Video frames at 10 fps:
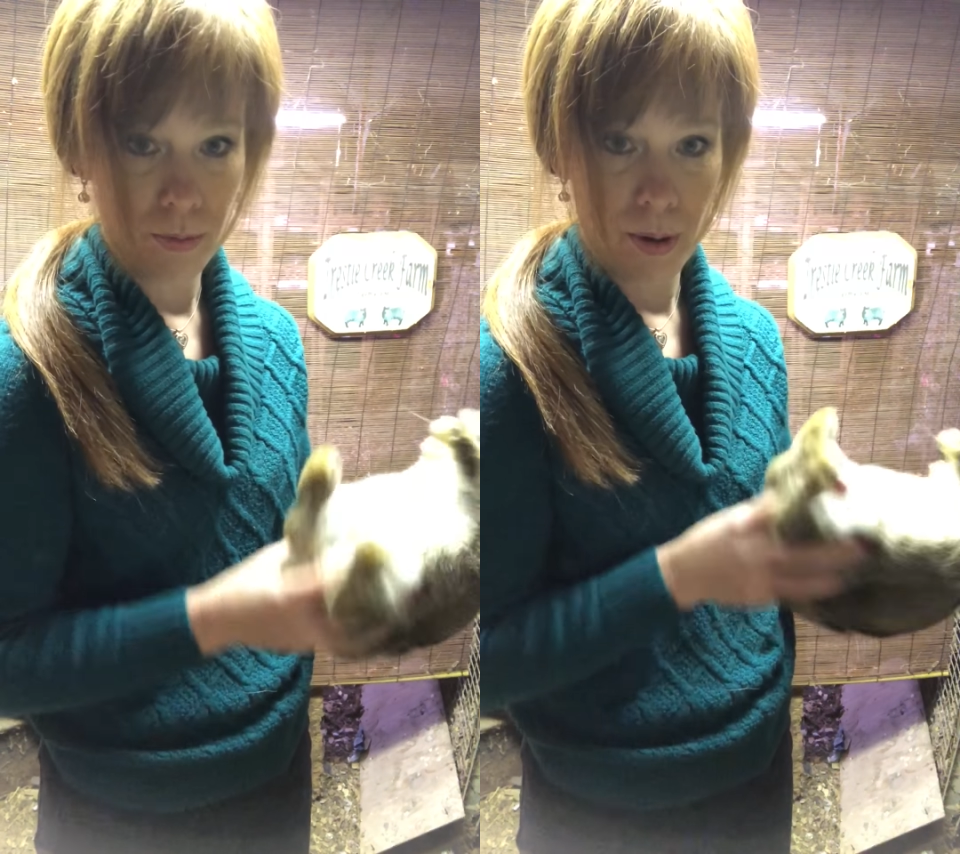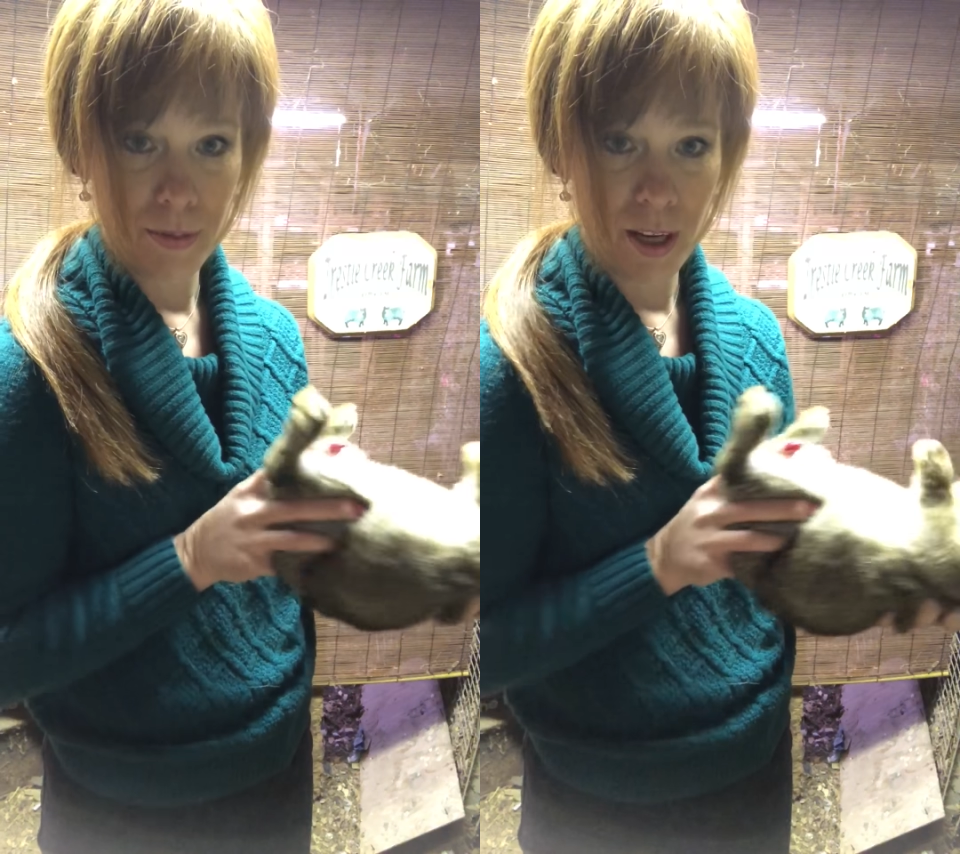
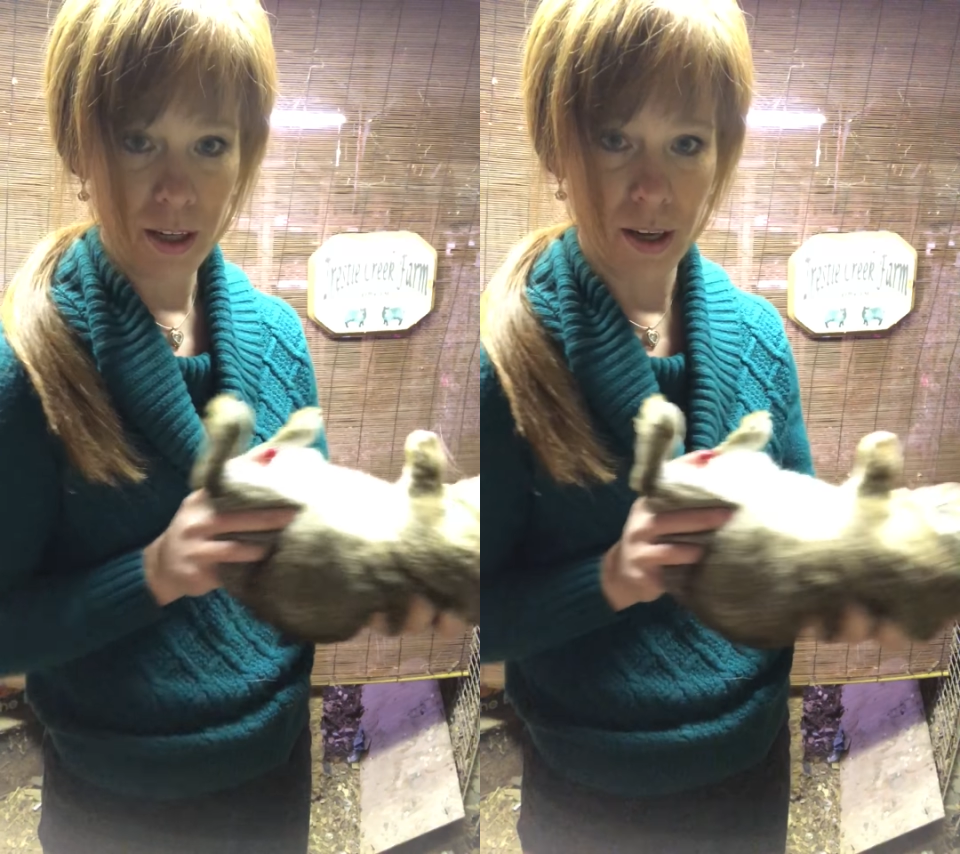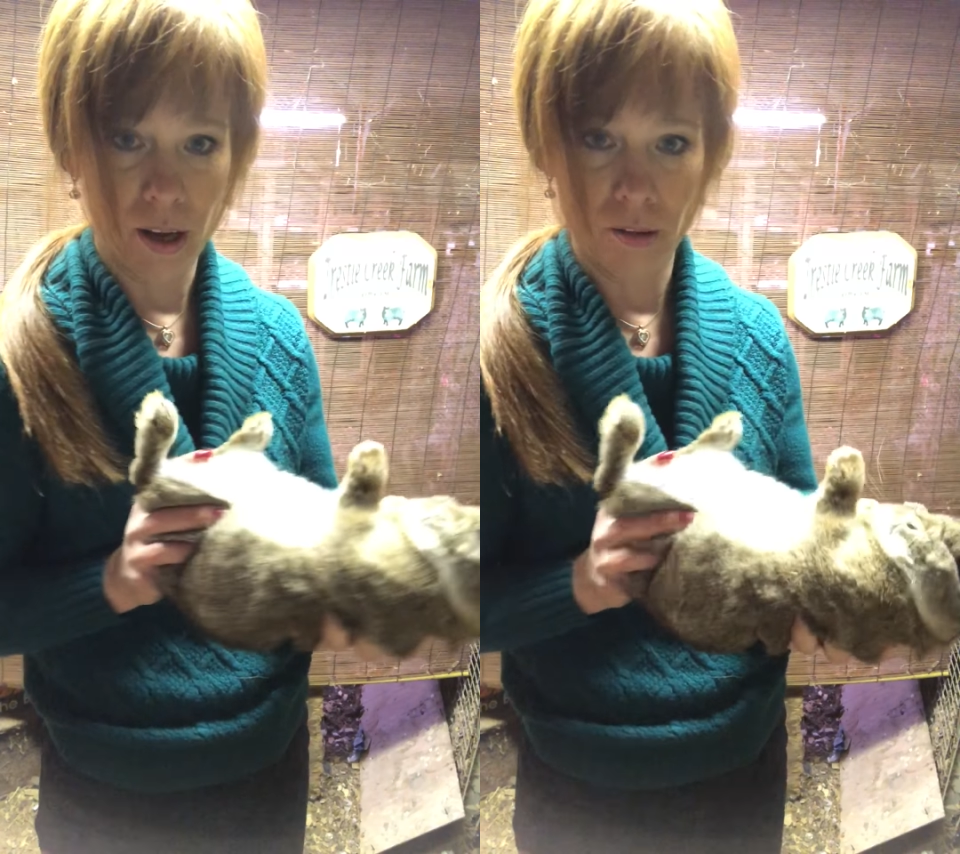them
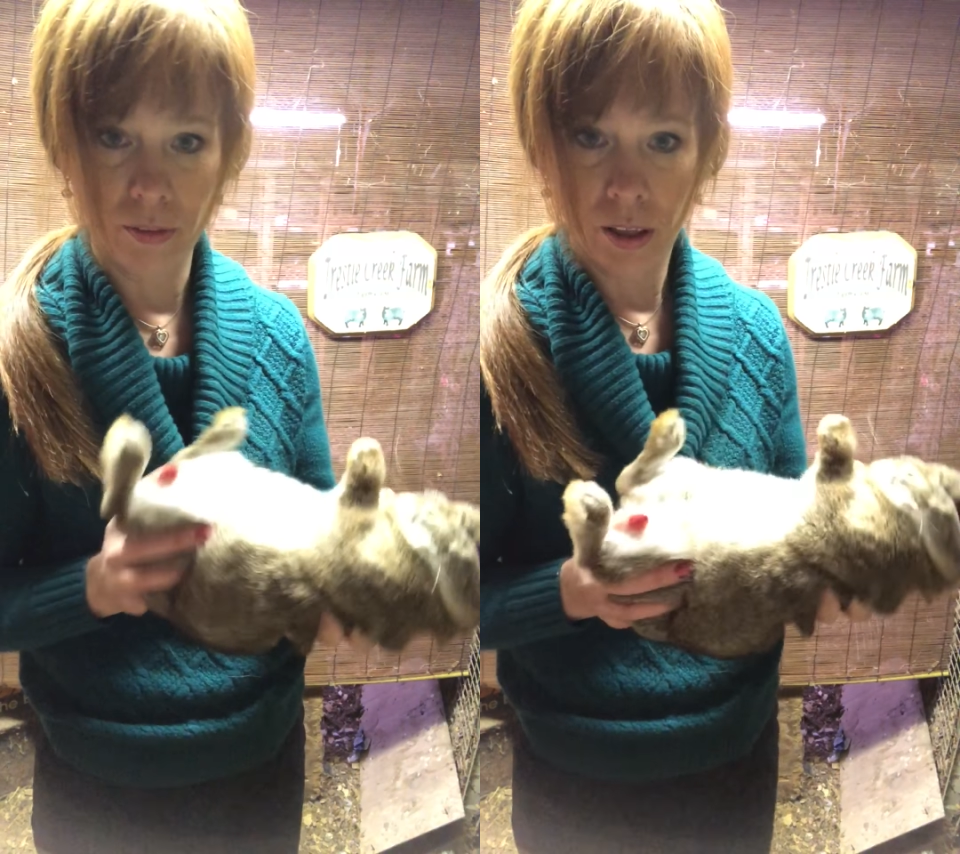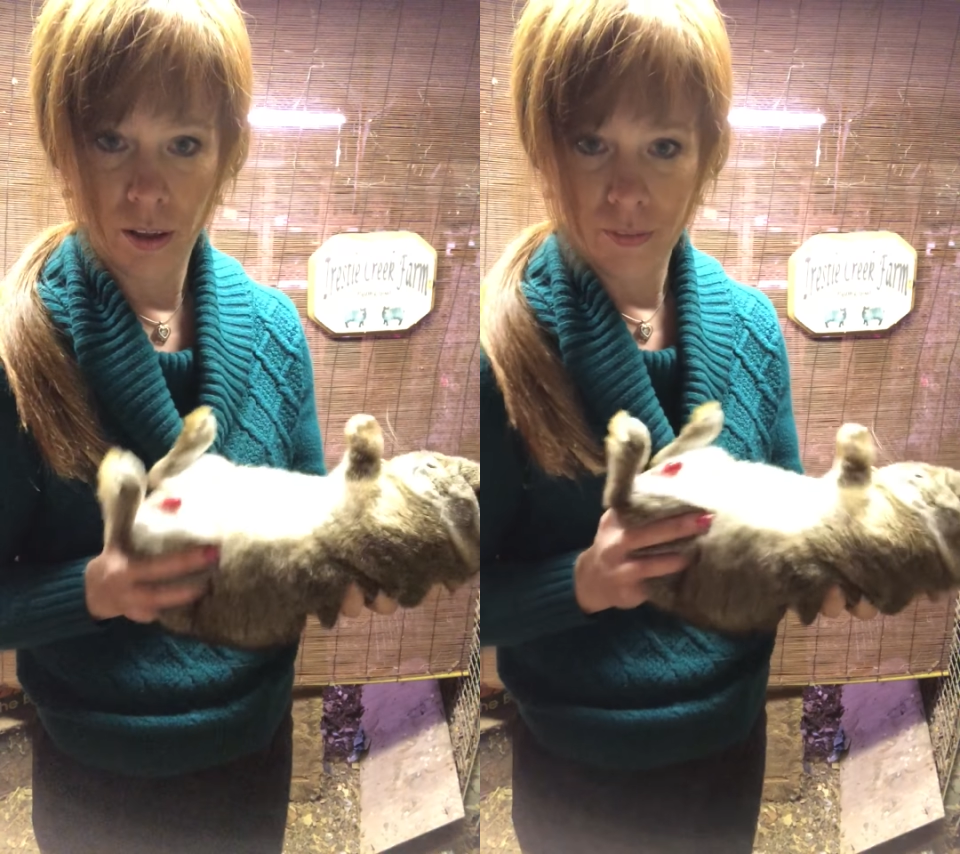upside down.
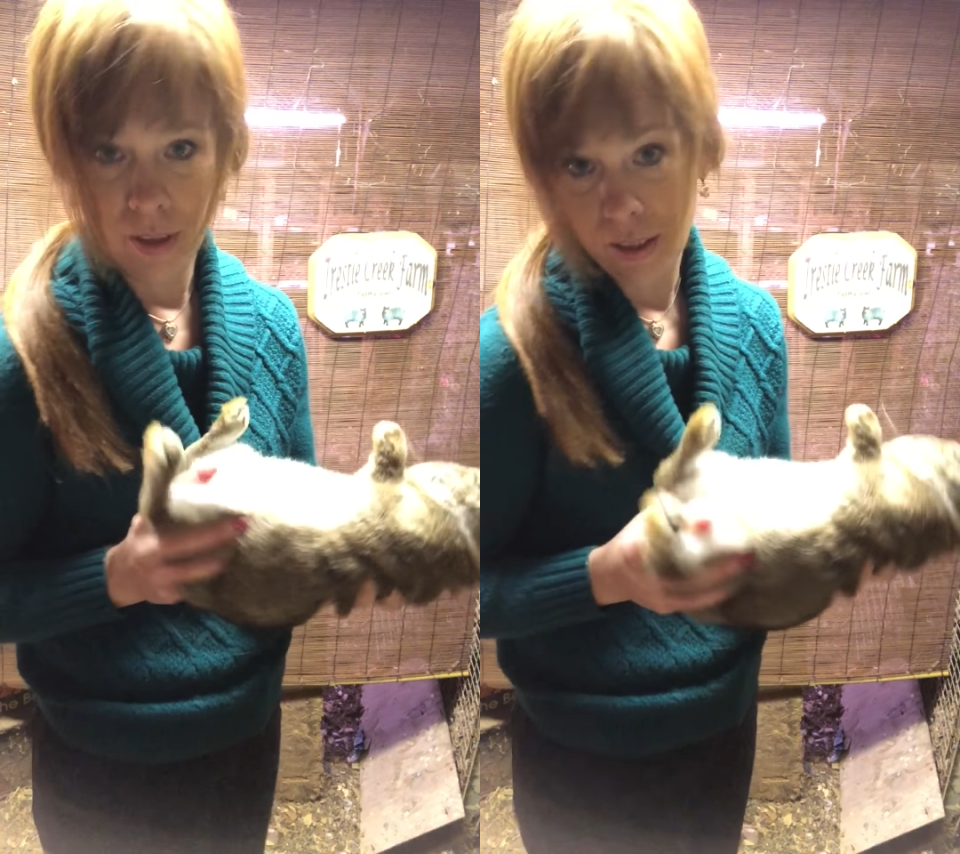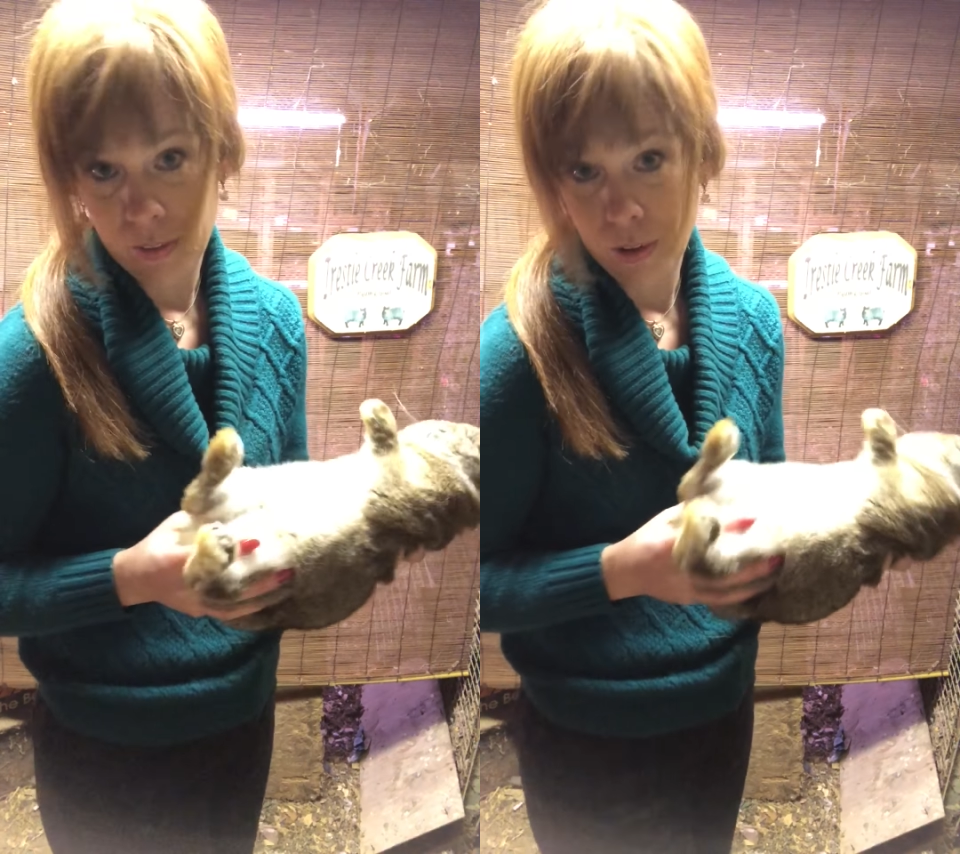
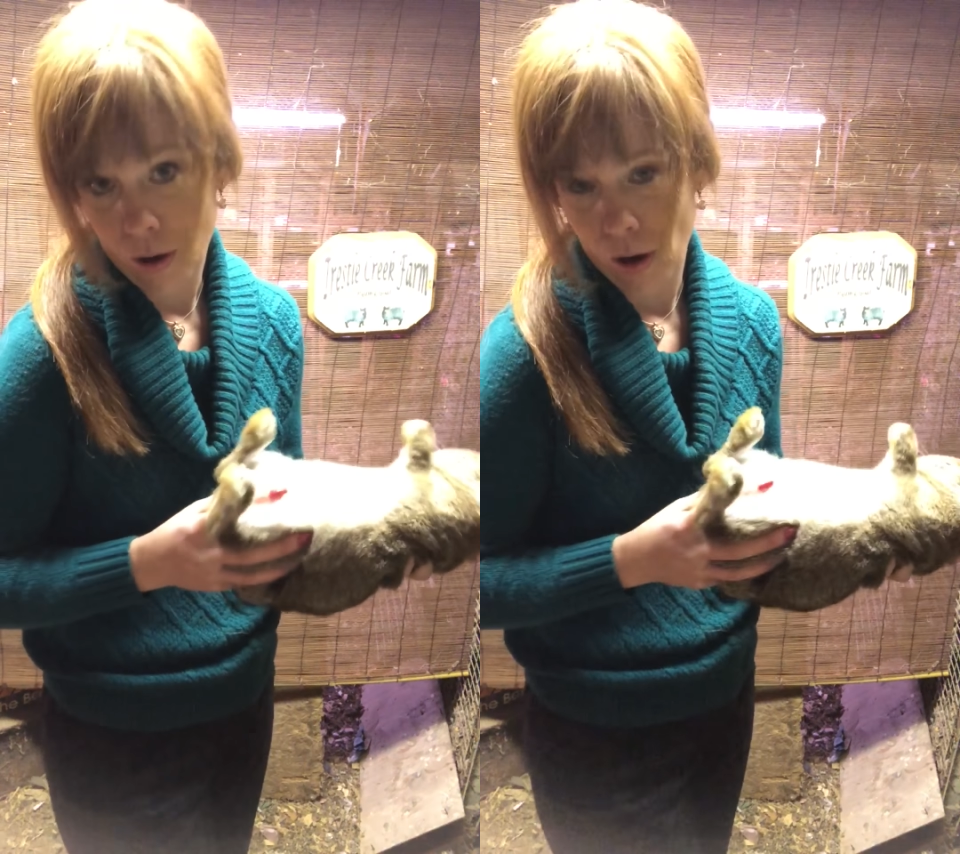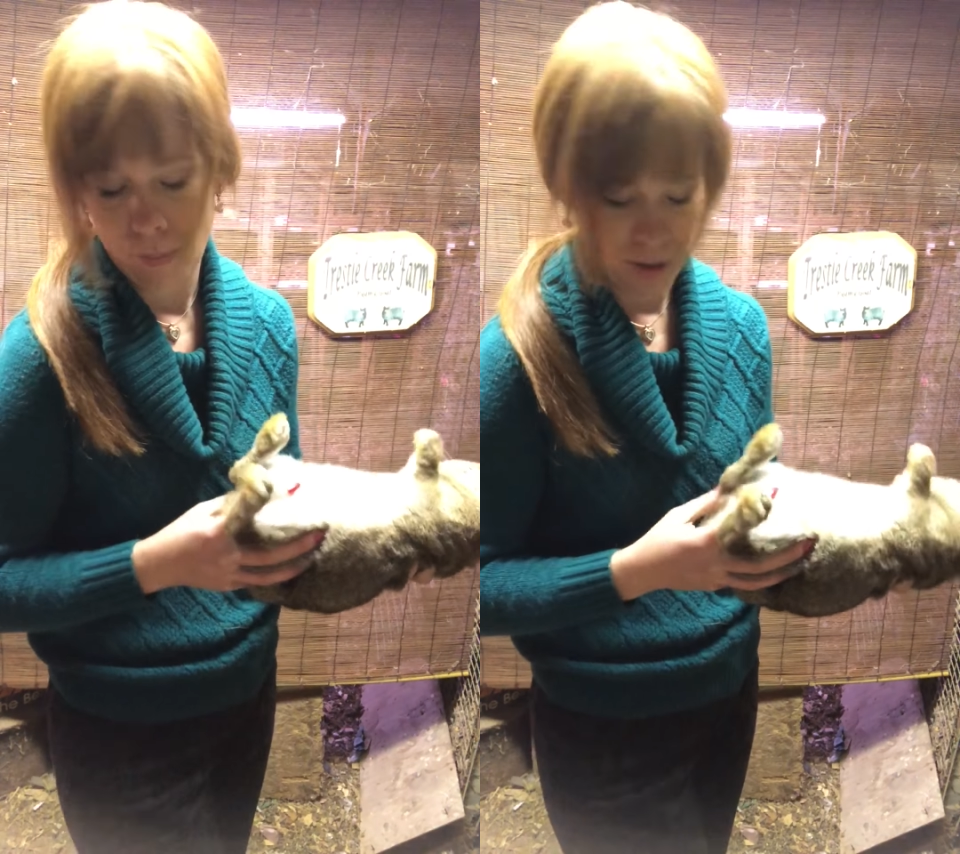They're conned